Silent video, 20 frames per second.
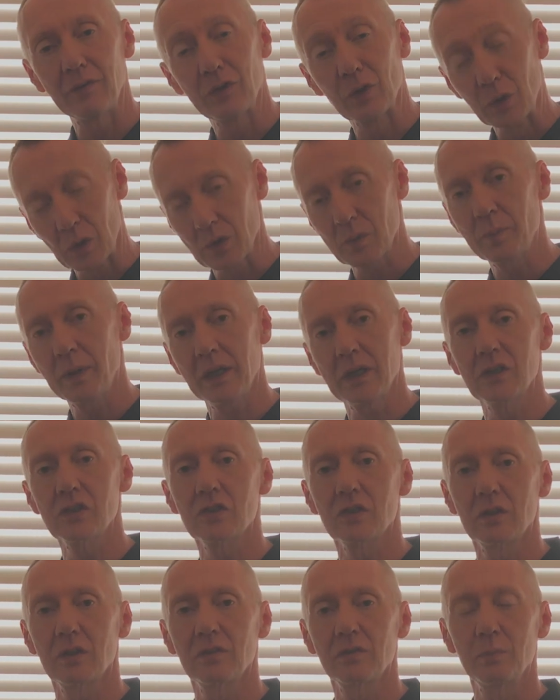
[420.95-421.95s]
if you're not a
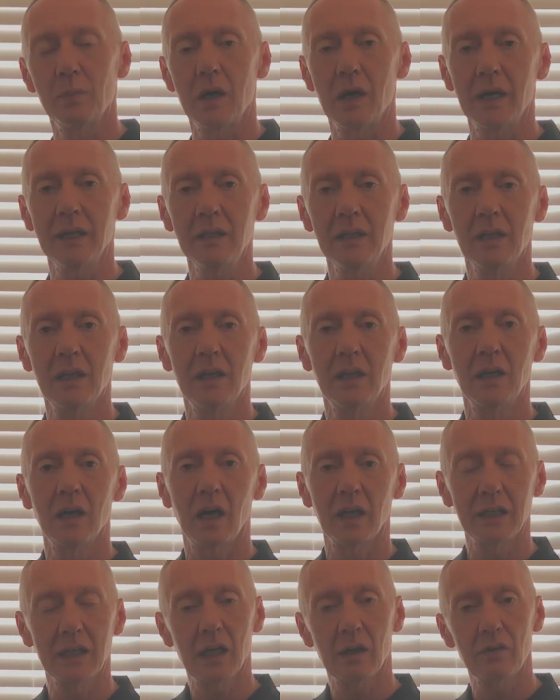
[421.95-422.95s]
patient of mine,
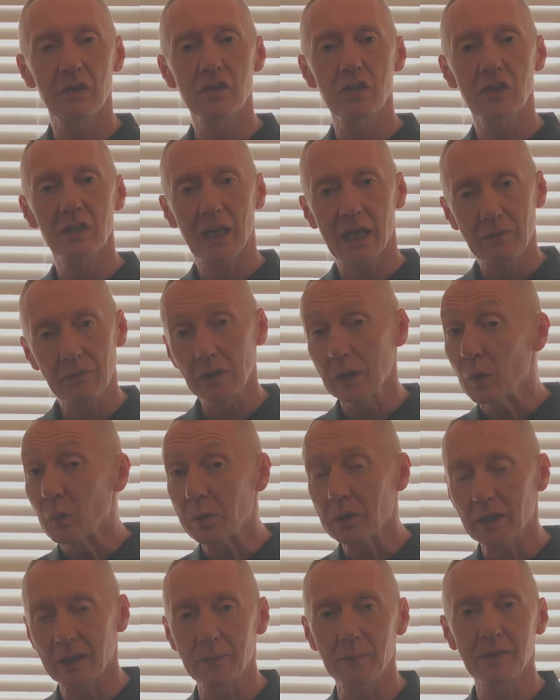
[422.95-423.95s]
I'd encourage you to have a little
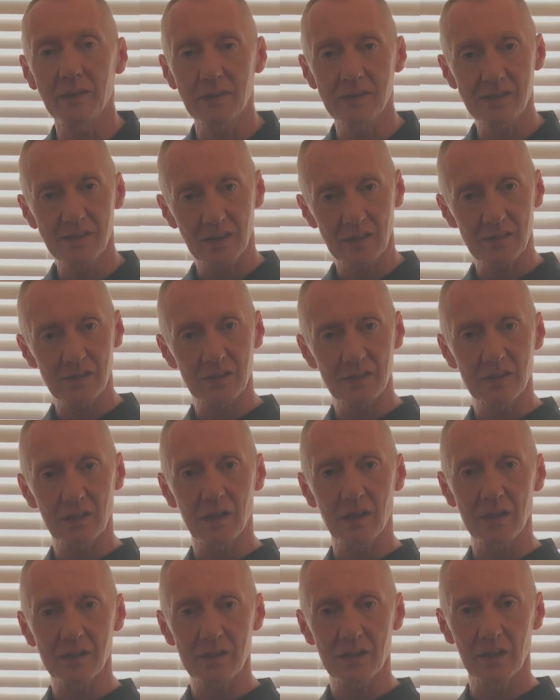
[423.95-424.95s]
play with this
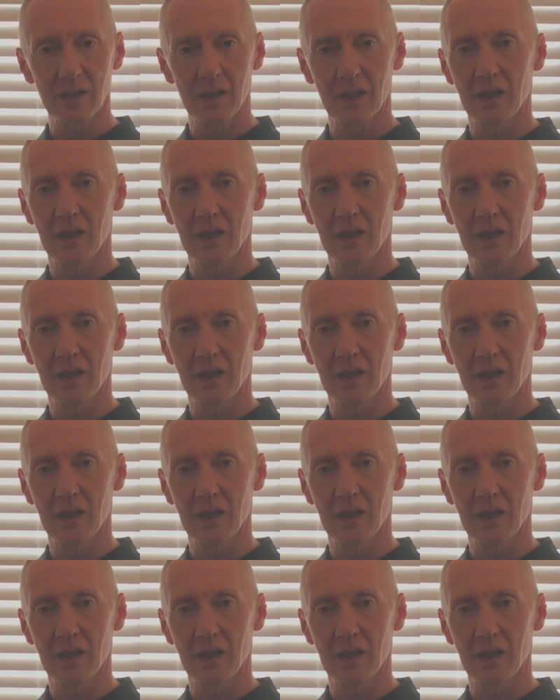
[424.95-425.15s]
exercise.